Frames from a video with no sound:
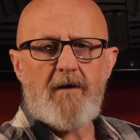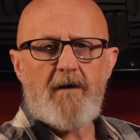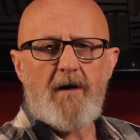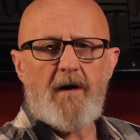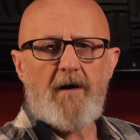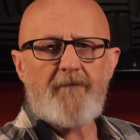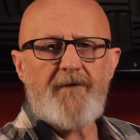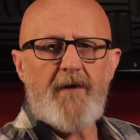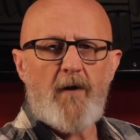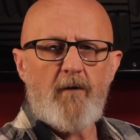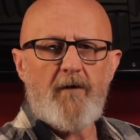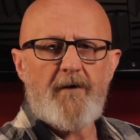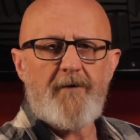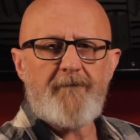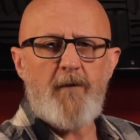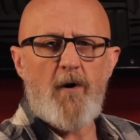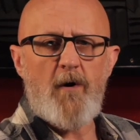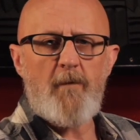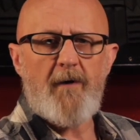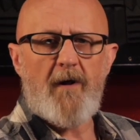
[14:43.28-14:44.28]
I've now got a
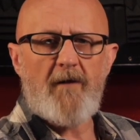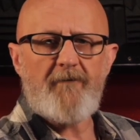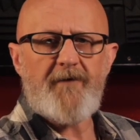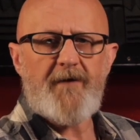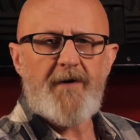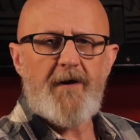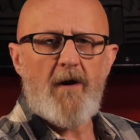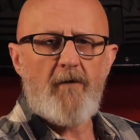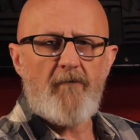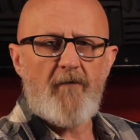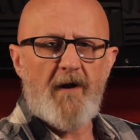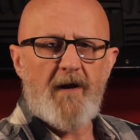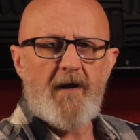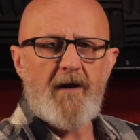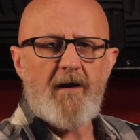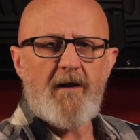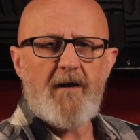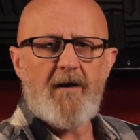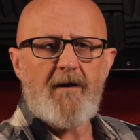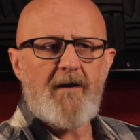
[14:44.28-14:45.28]
mobile video rig
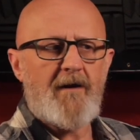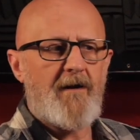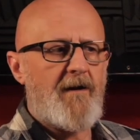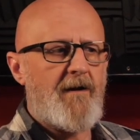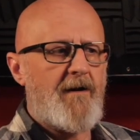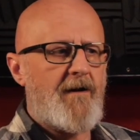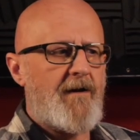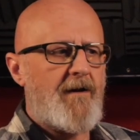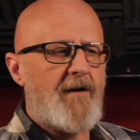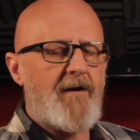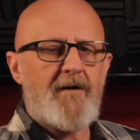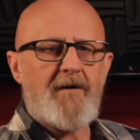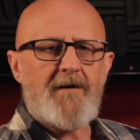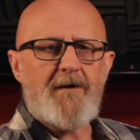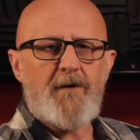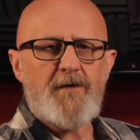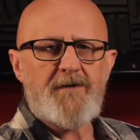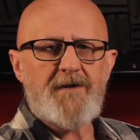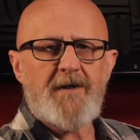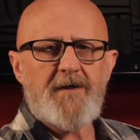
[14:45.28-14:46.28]

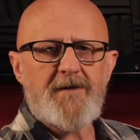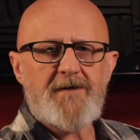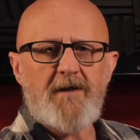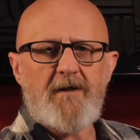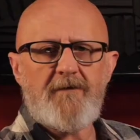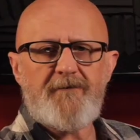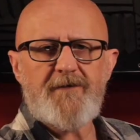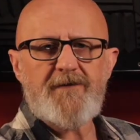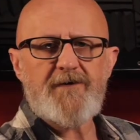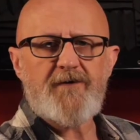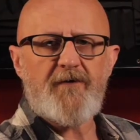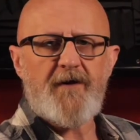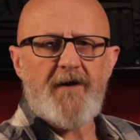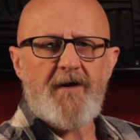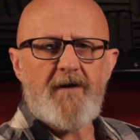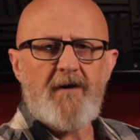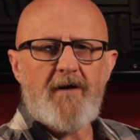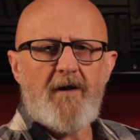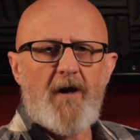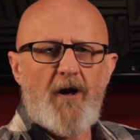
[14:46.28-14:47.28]
using a selfie
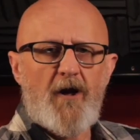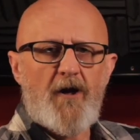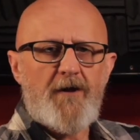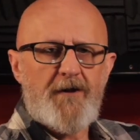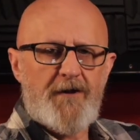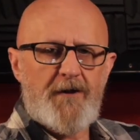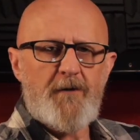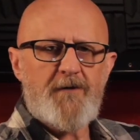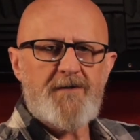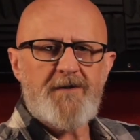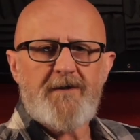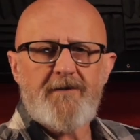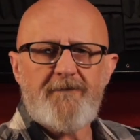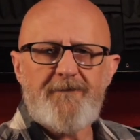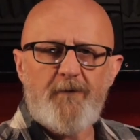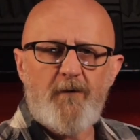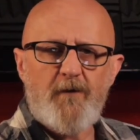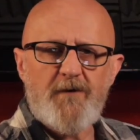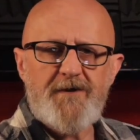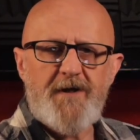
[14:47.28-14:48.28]
screen, using the
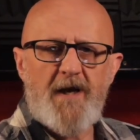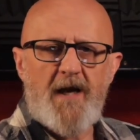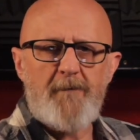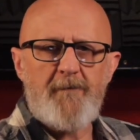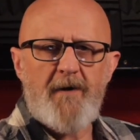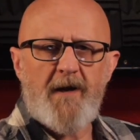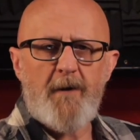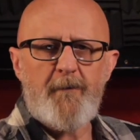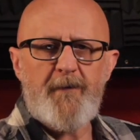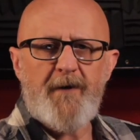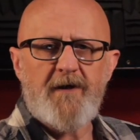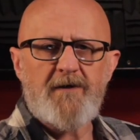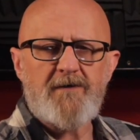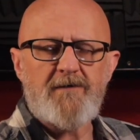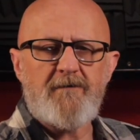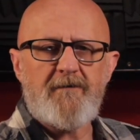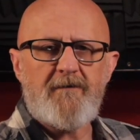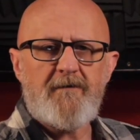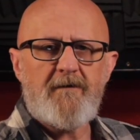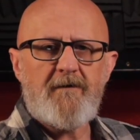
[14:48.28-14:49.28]
48
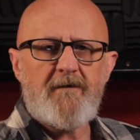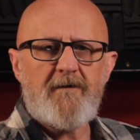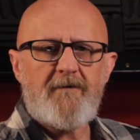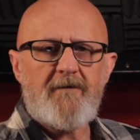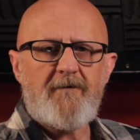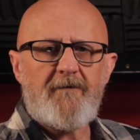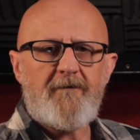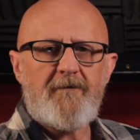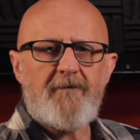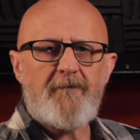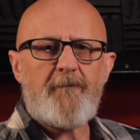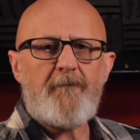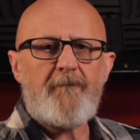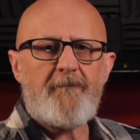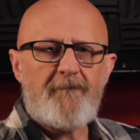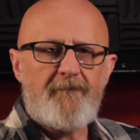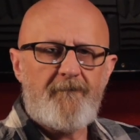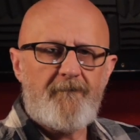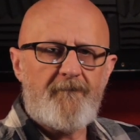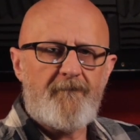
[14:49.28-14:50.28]
megapixel
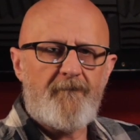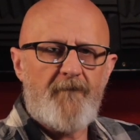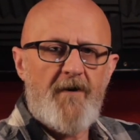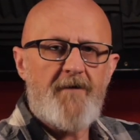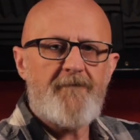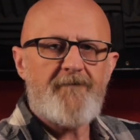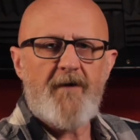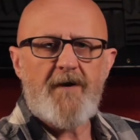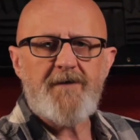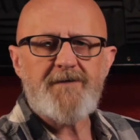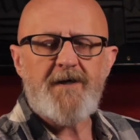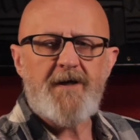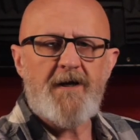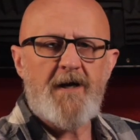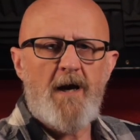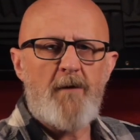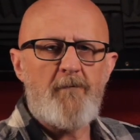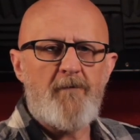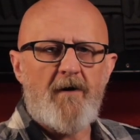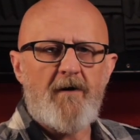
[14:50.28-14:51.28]
rear facing
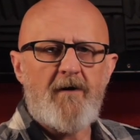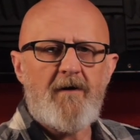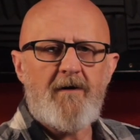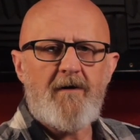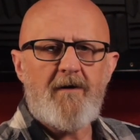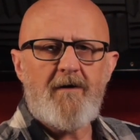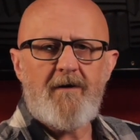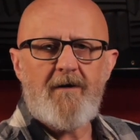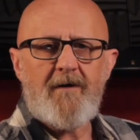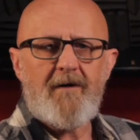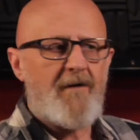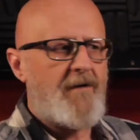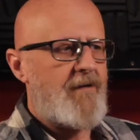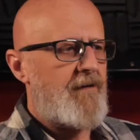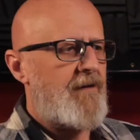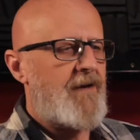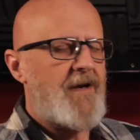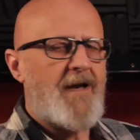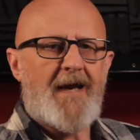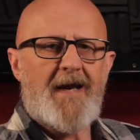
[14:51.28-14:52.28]
camera.
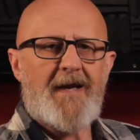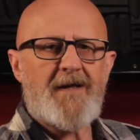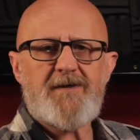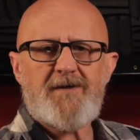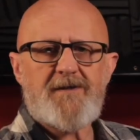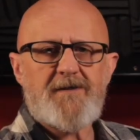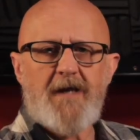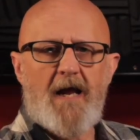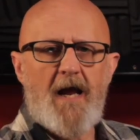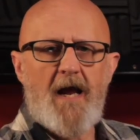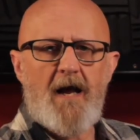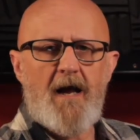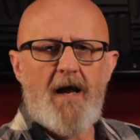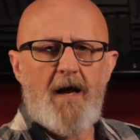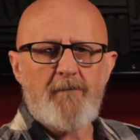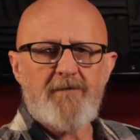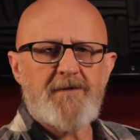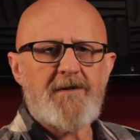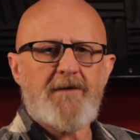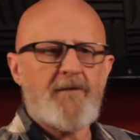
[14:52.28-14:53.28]
It's
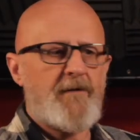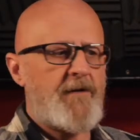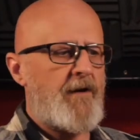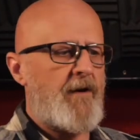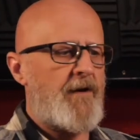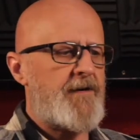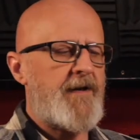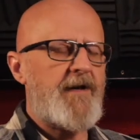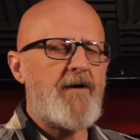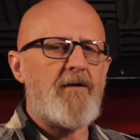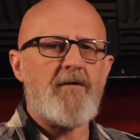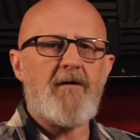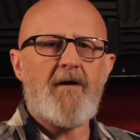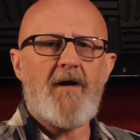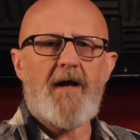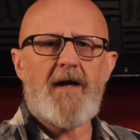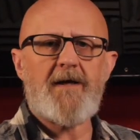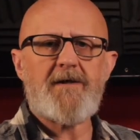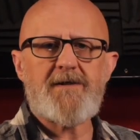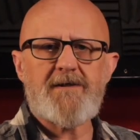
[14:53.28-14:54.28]
absolutely ideal.
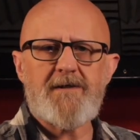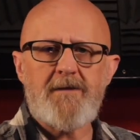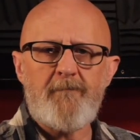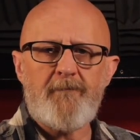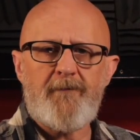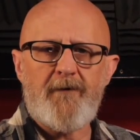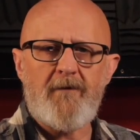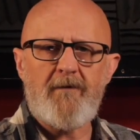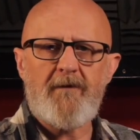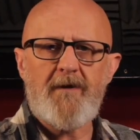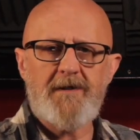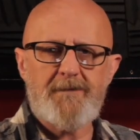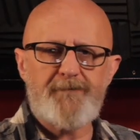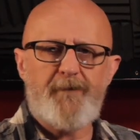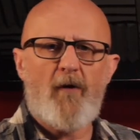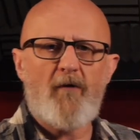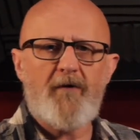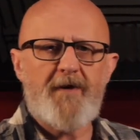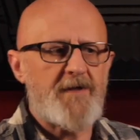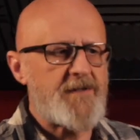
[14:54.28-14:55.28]
It's simple, it's
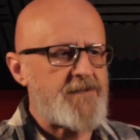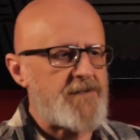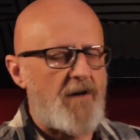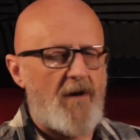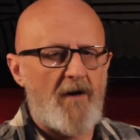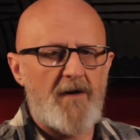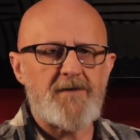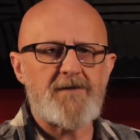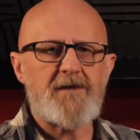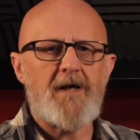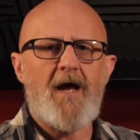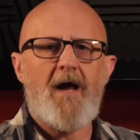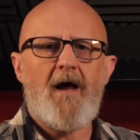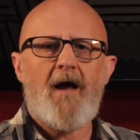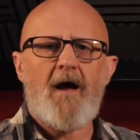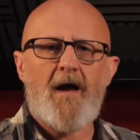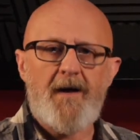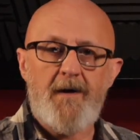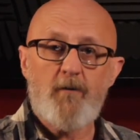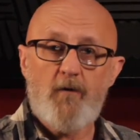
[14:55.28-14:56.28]
pocket-sized,
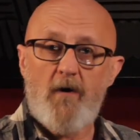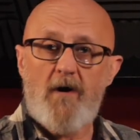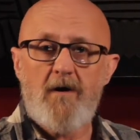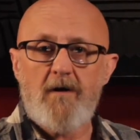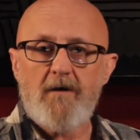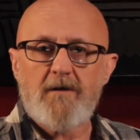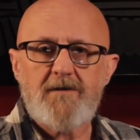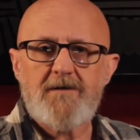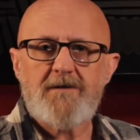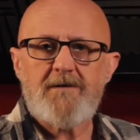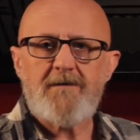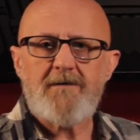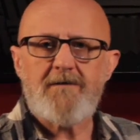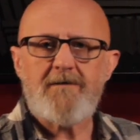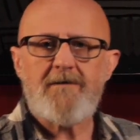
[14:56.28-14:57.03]
and it works.